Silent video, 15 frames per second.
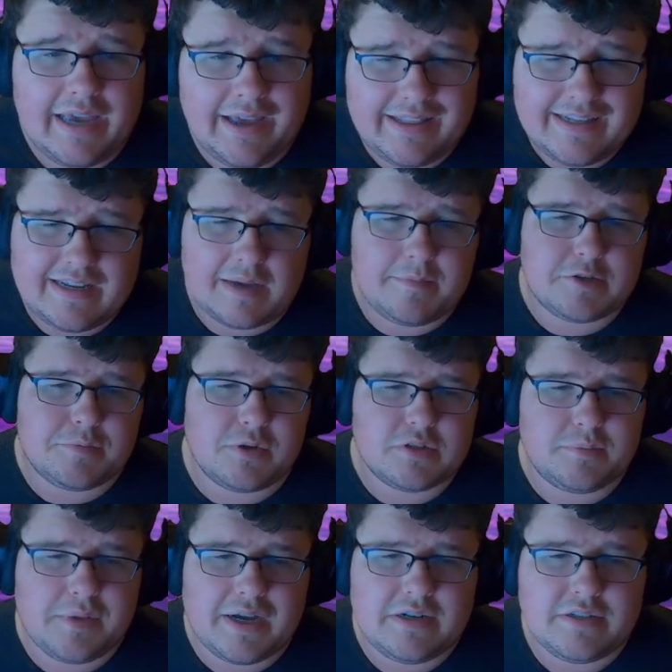And the damage
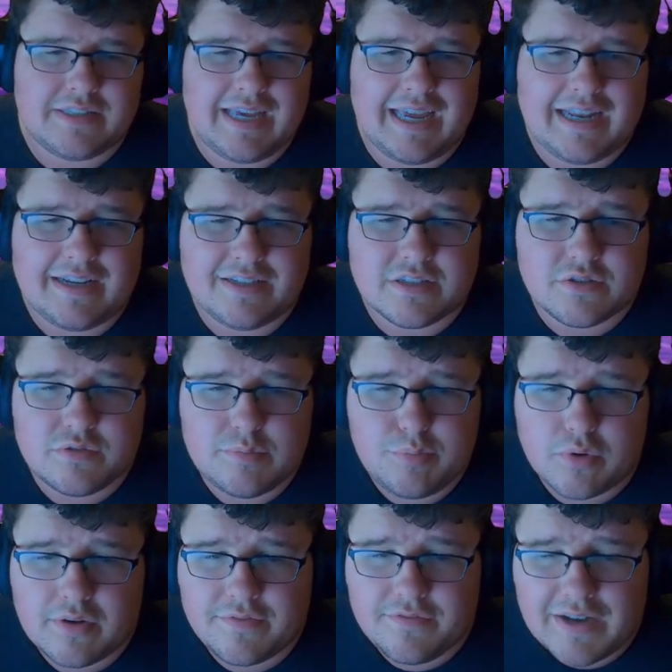multiplier to the head is
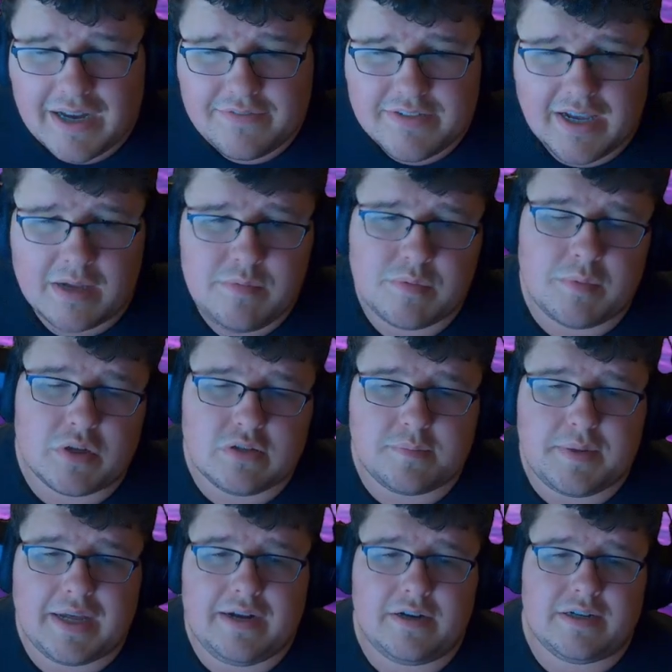3.5 times
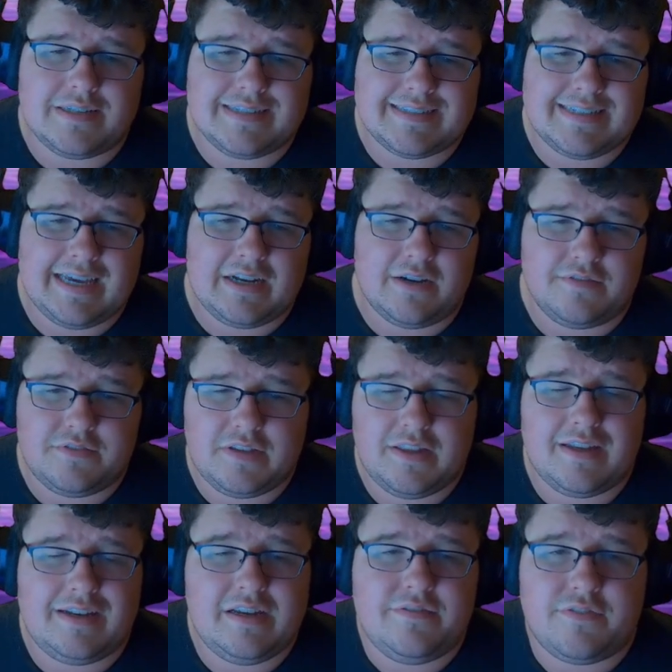multiplier instead of
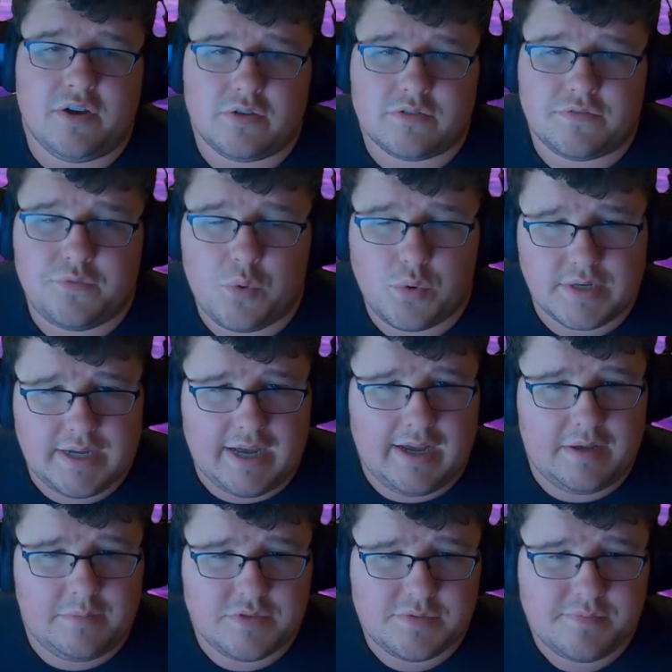the default 4
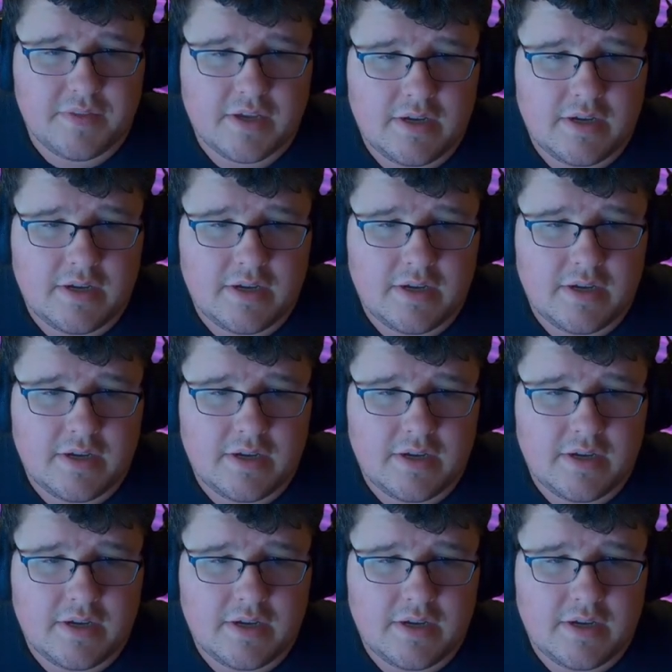times.